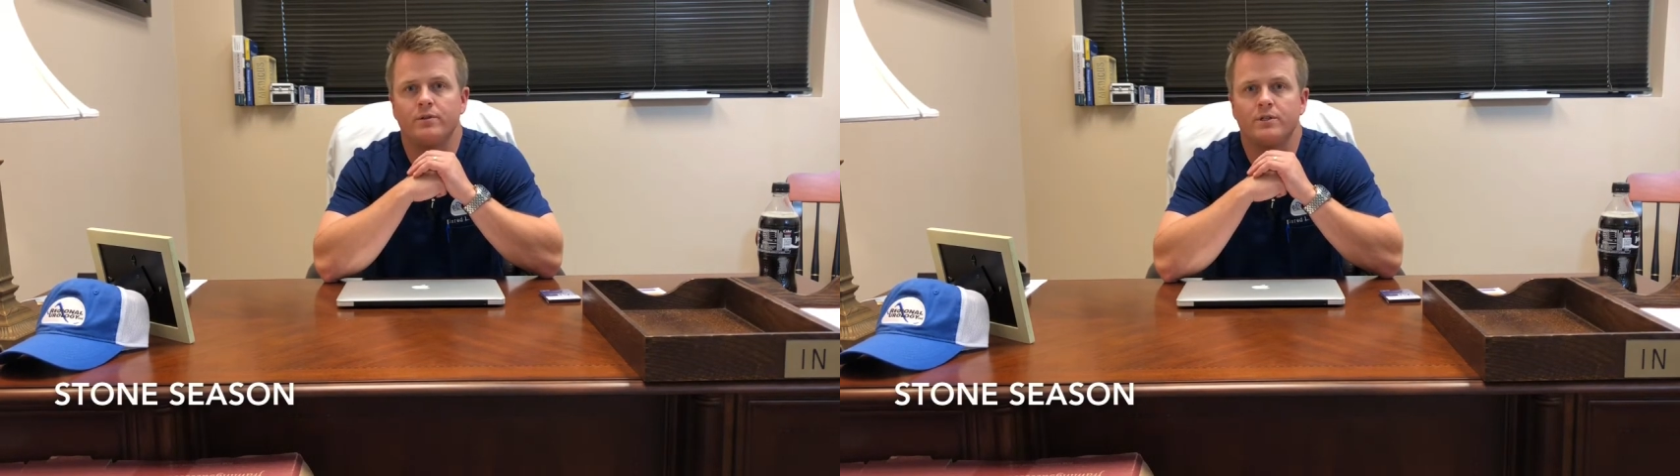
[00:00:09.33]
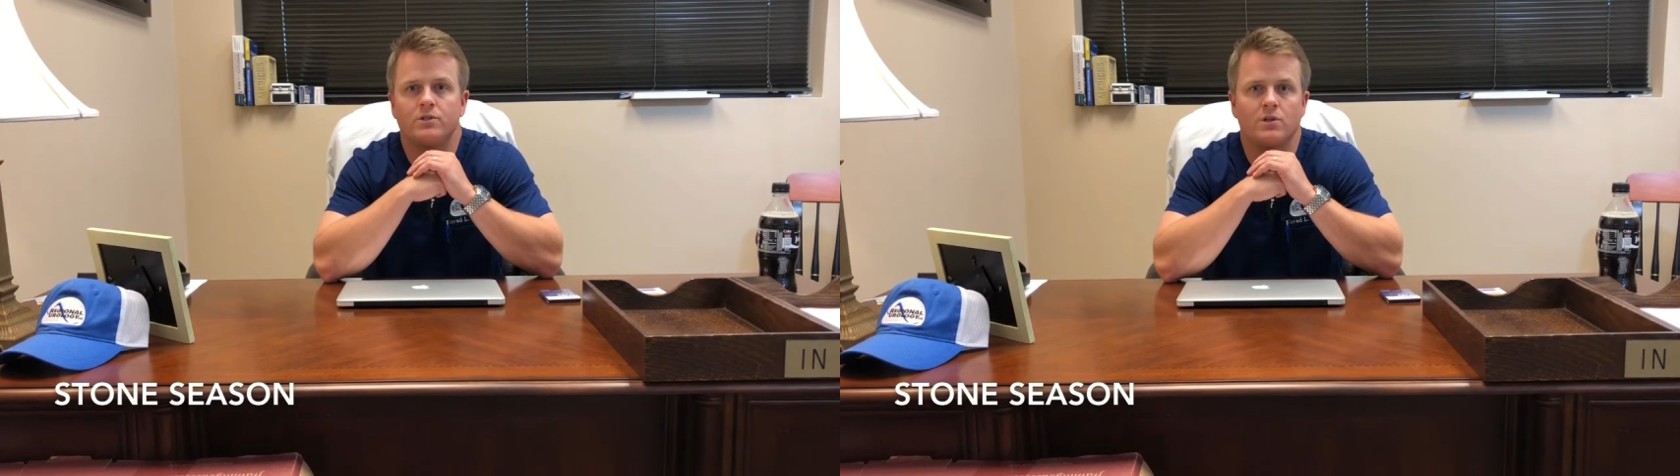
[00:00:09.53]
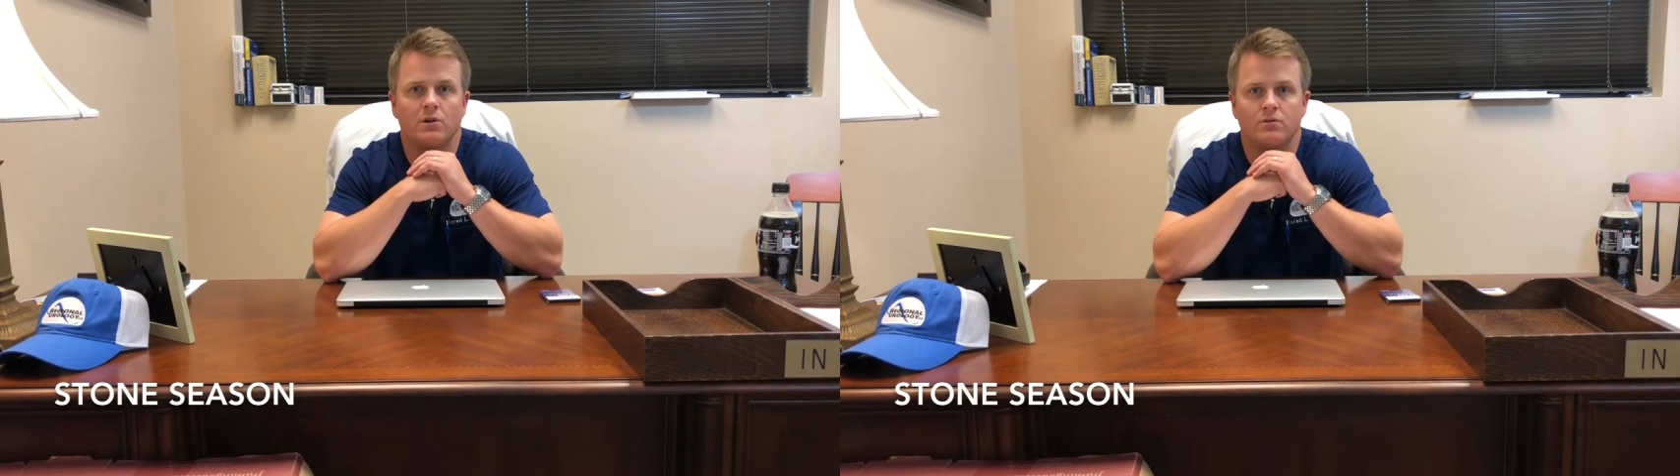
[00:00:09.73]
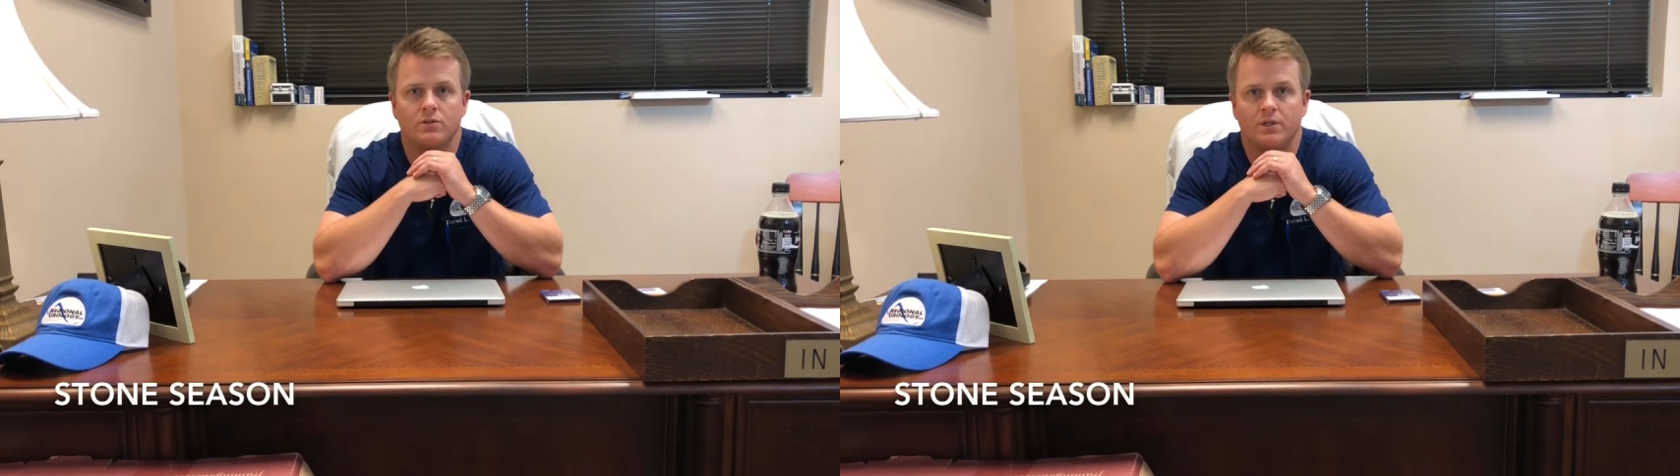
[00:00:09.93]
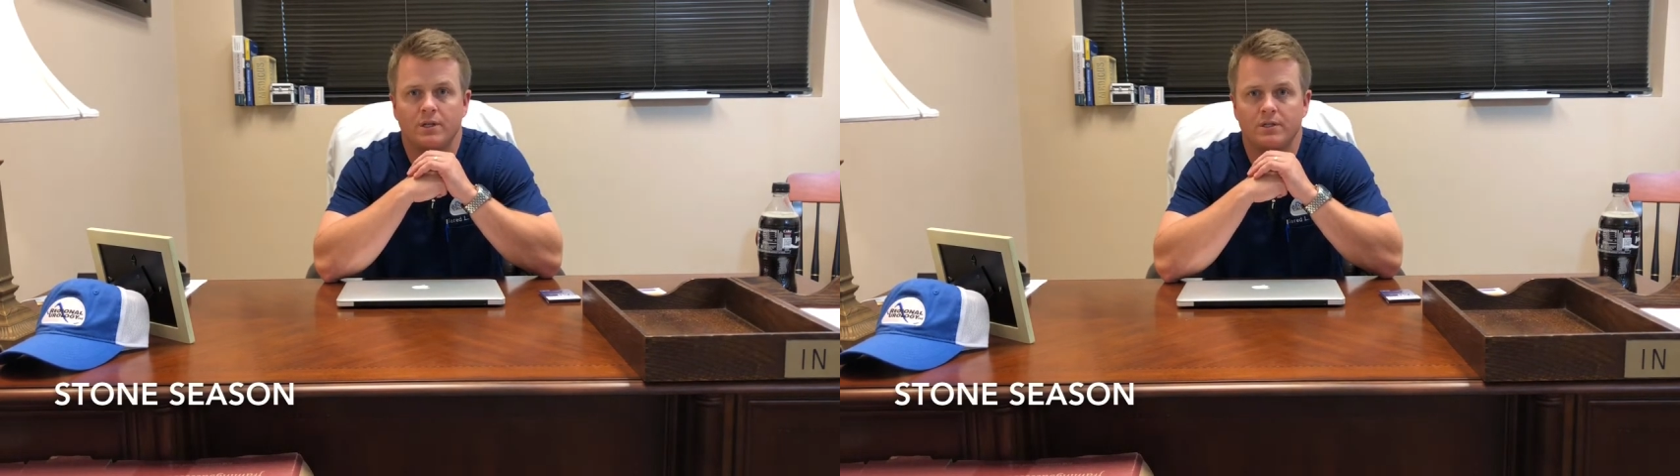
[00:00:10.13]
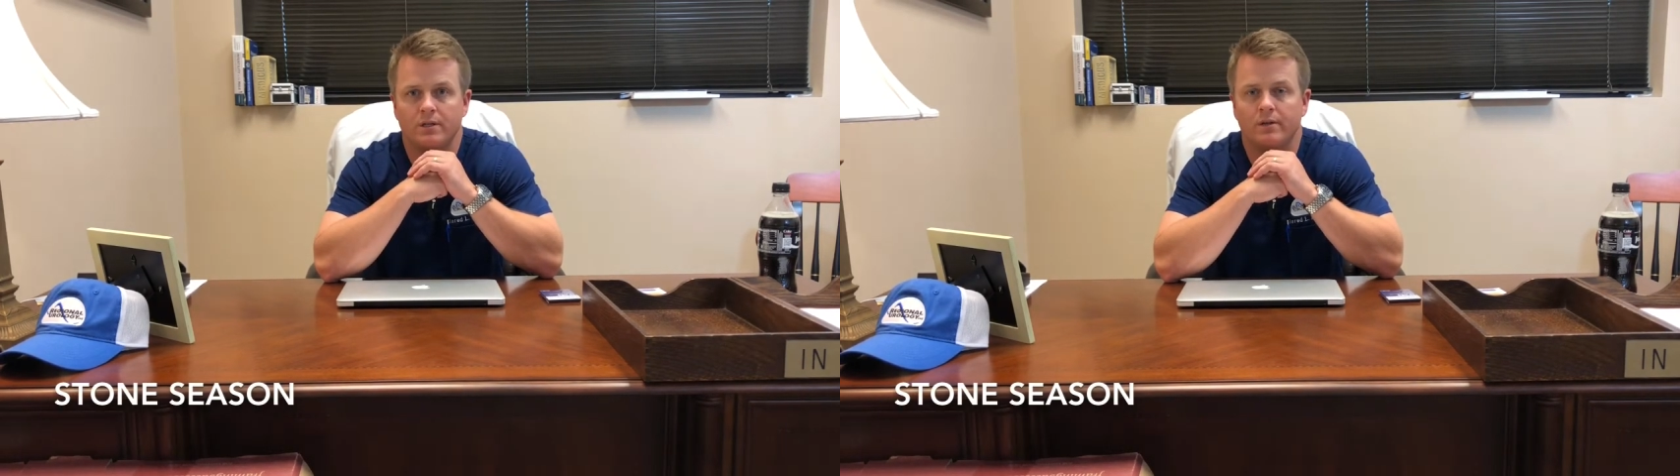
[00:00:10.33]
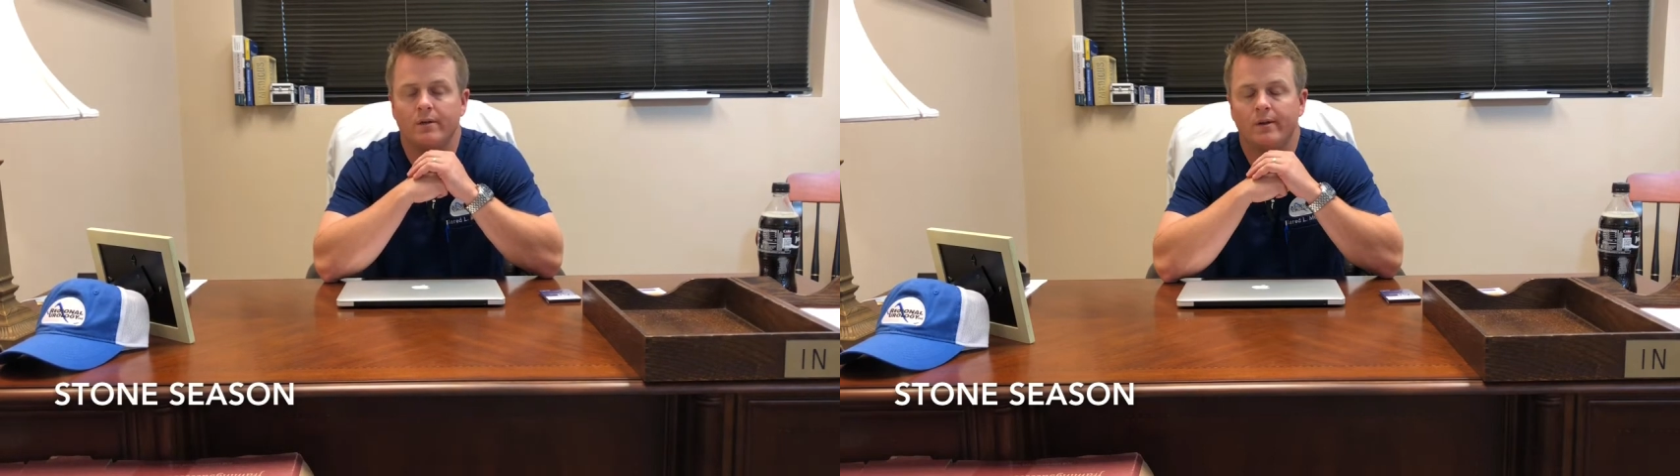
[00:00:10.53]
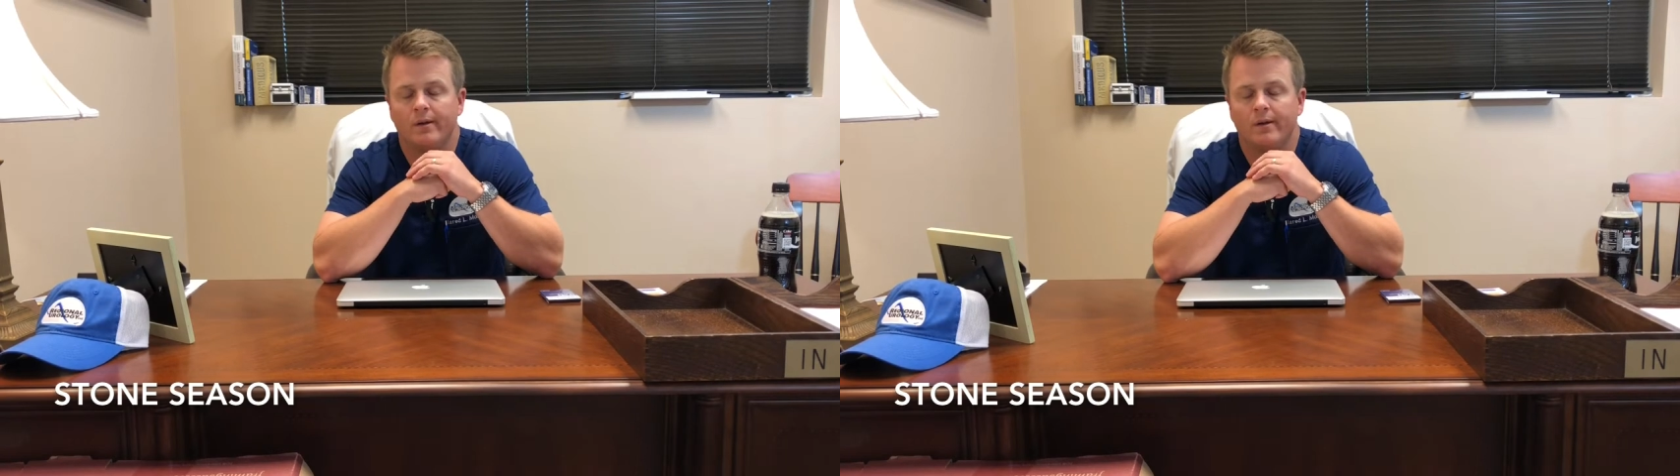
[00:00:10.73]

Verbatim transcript: it as stone season.